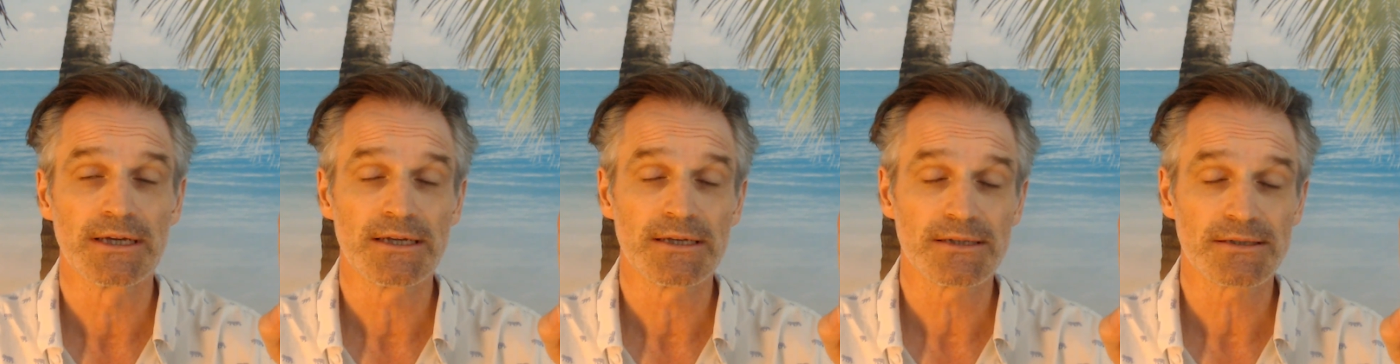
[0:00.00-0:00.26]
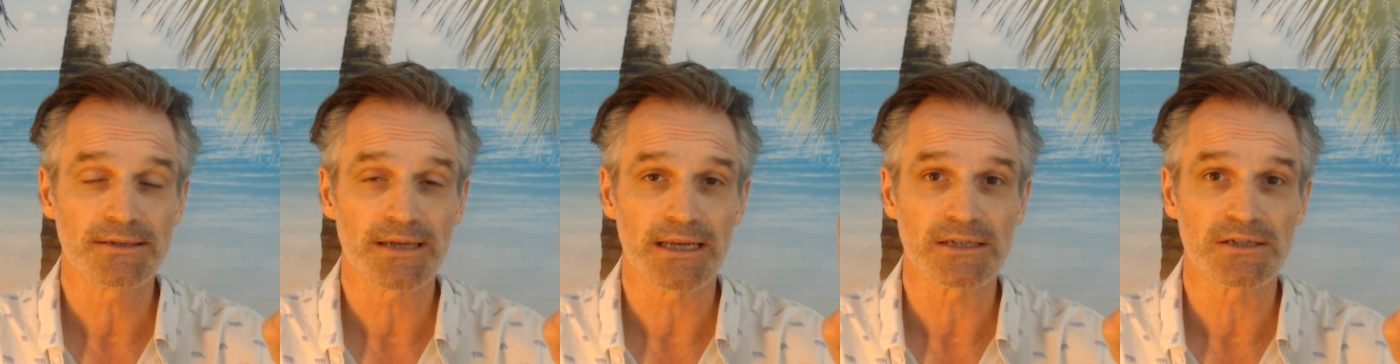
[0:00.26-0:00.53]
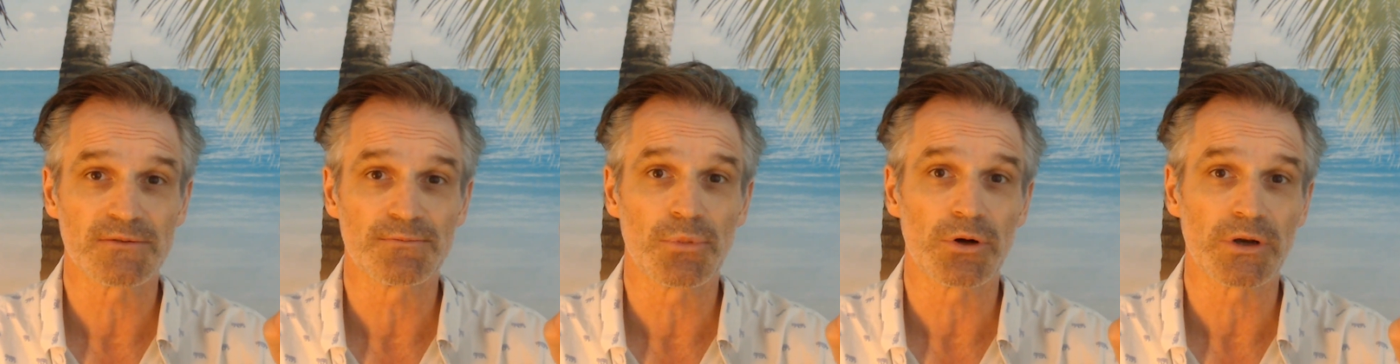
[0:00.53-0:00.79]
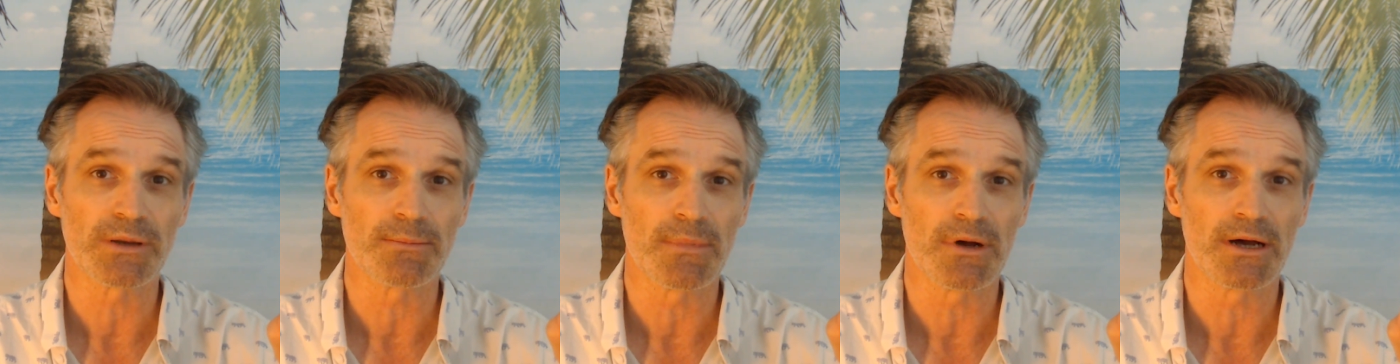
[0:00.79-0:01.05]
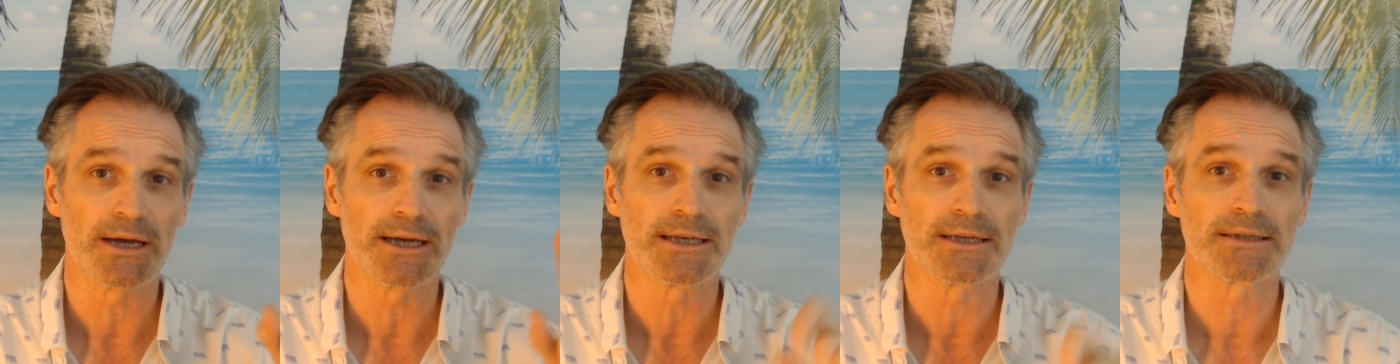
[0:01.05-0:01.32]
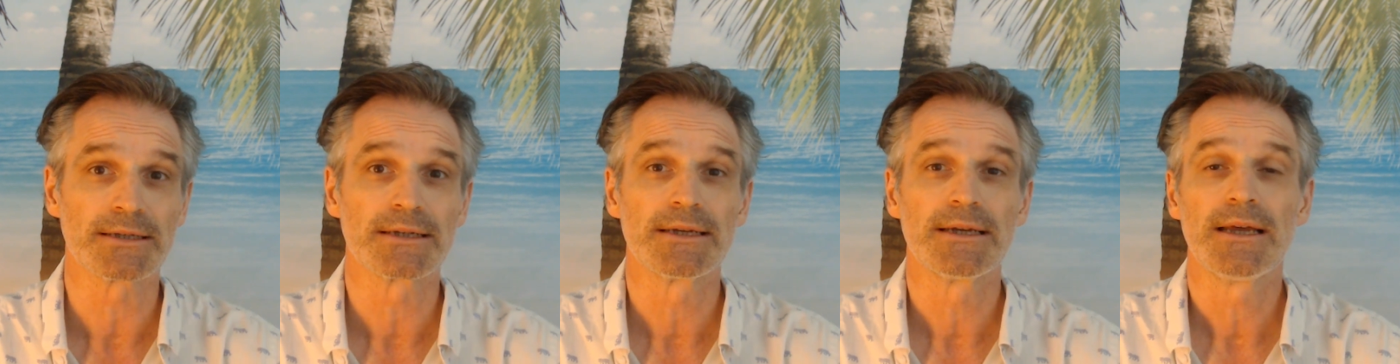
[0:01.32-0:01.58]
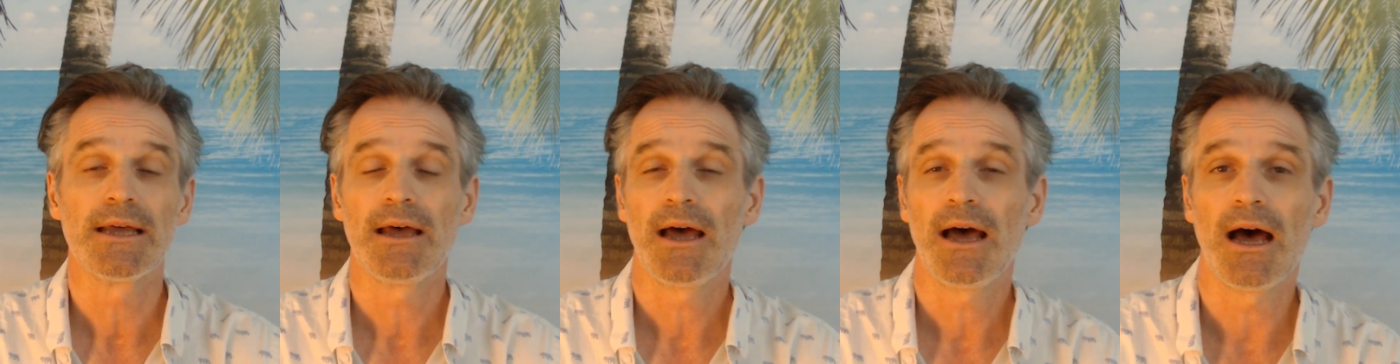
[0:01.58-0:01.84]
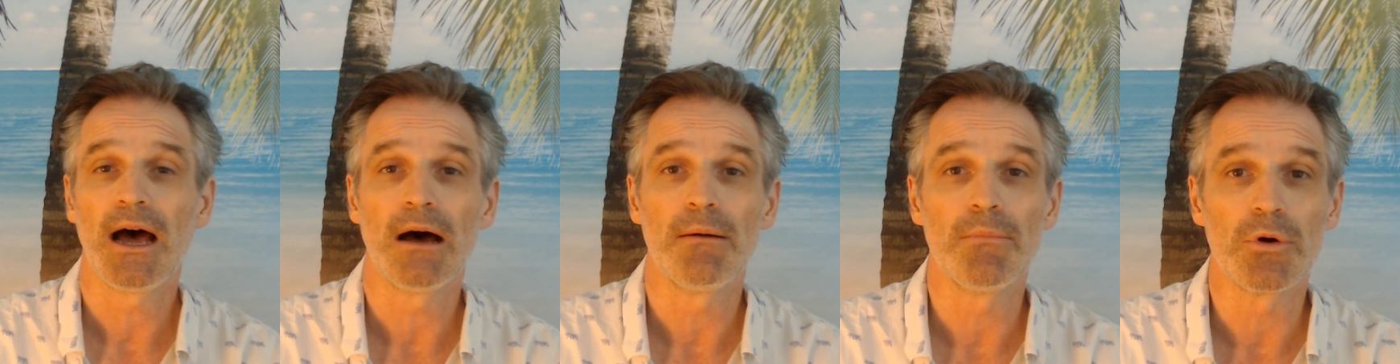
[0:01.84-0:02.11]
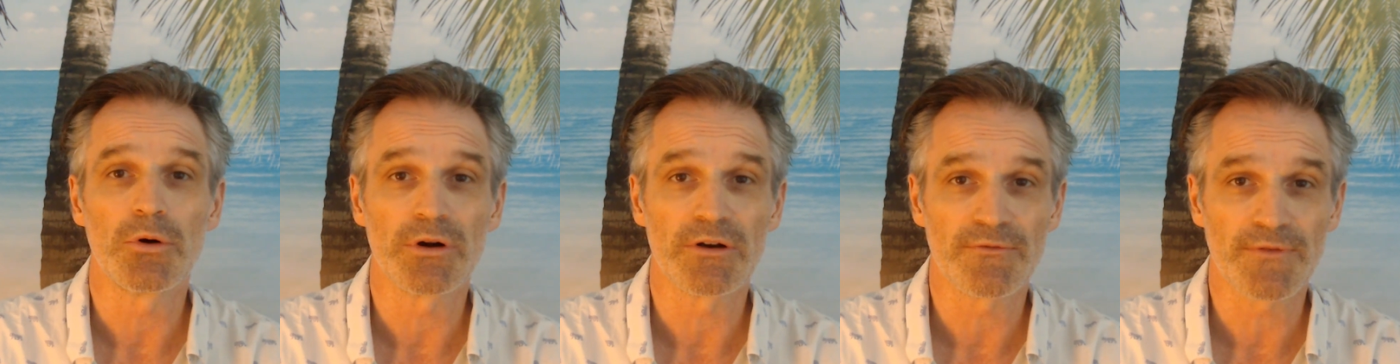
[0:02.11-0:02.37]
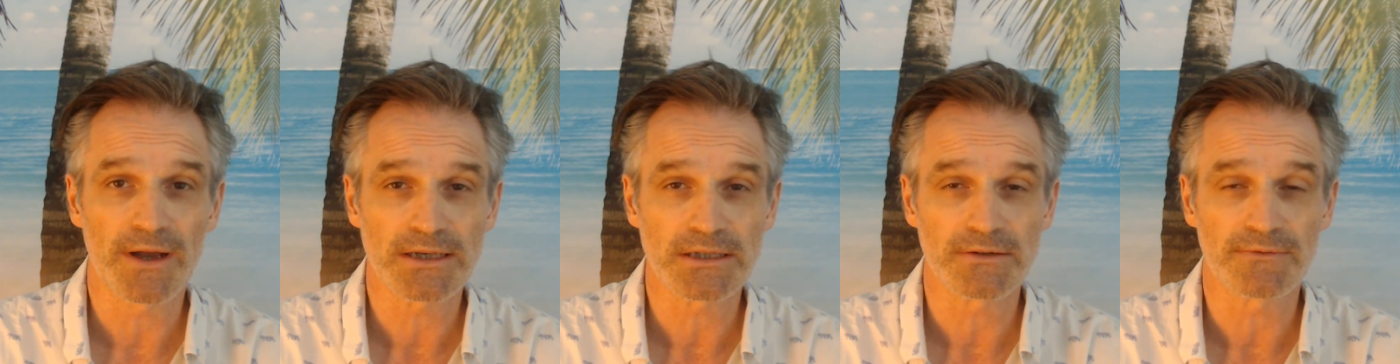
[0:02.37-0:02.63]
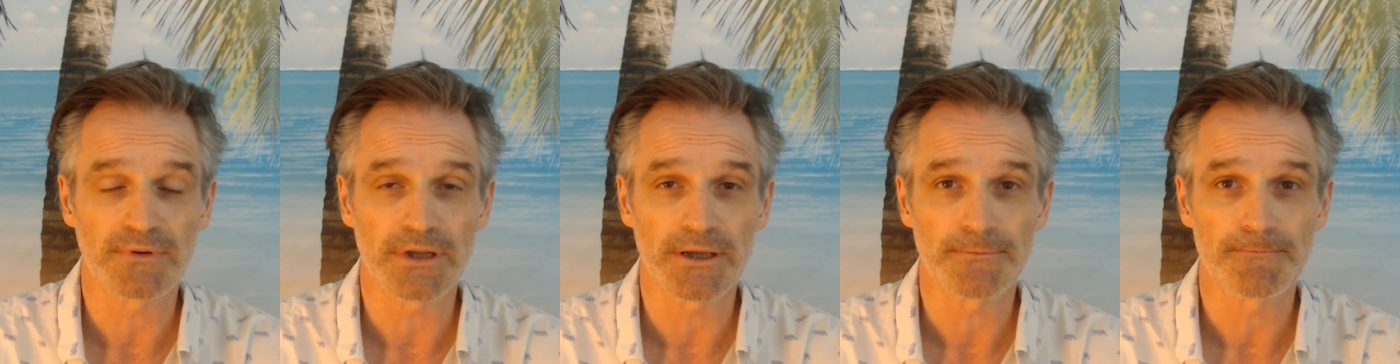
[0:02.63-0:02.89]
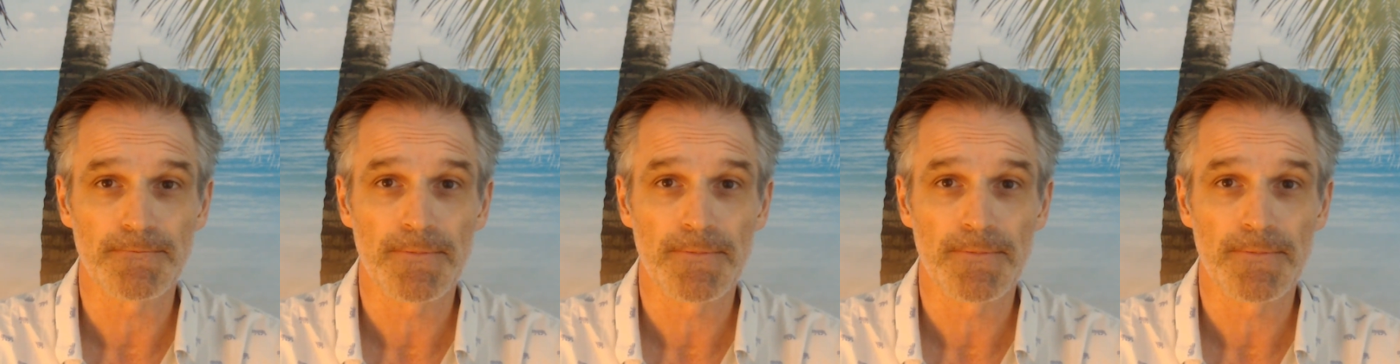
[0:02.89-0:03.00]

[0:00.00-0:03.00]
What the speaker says: states of body mind more effectively.